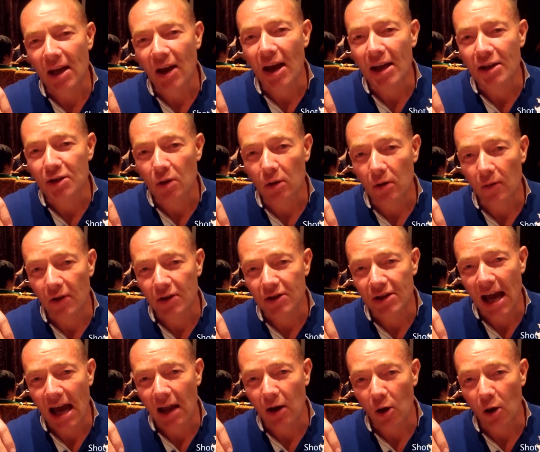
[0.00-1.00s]
eats all of the
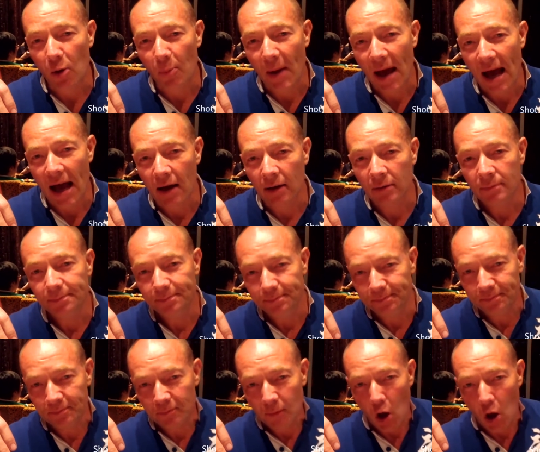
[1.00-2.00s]
Xiaolong
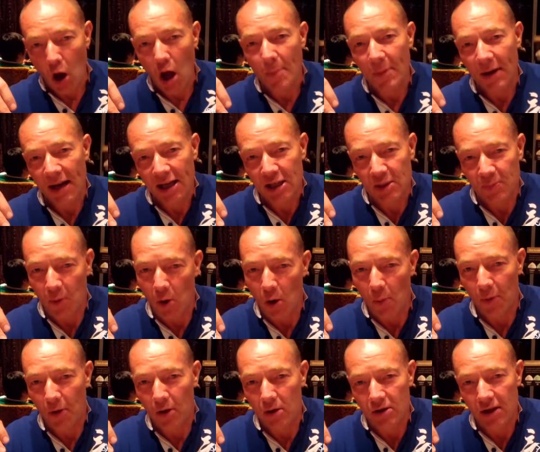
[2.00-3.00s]
Bao, I'm an expert
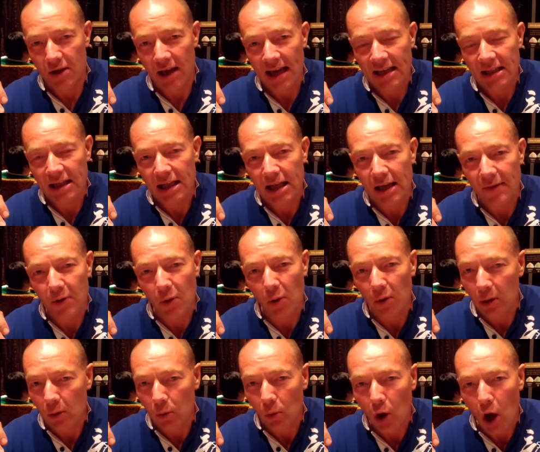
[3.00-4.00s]
because they actually give you a
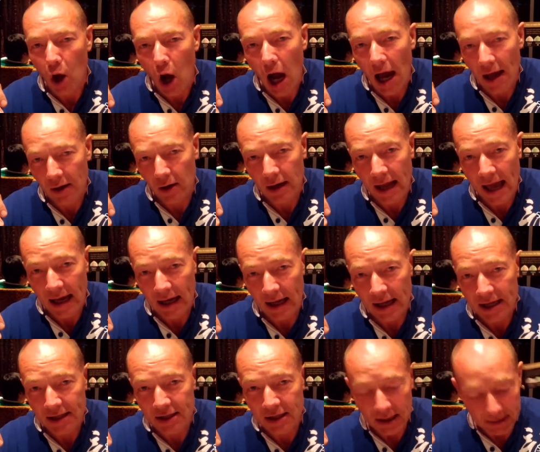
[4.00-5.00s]
little guide on how to
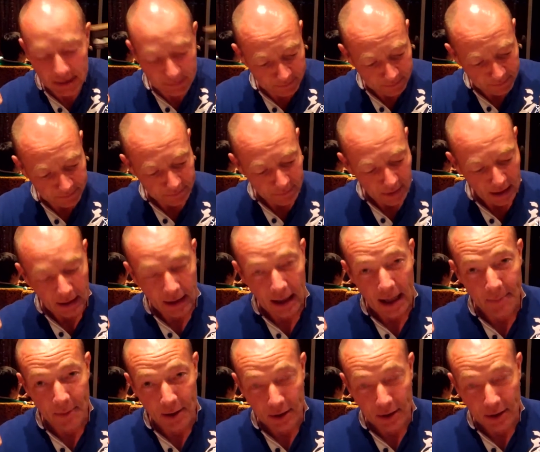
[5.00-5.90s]
eat it. Let me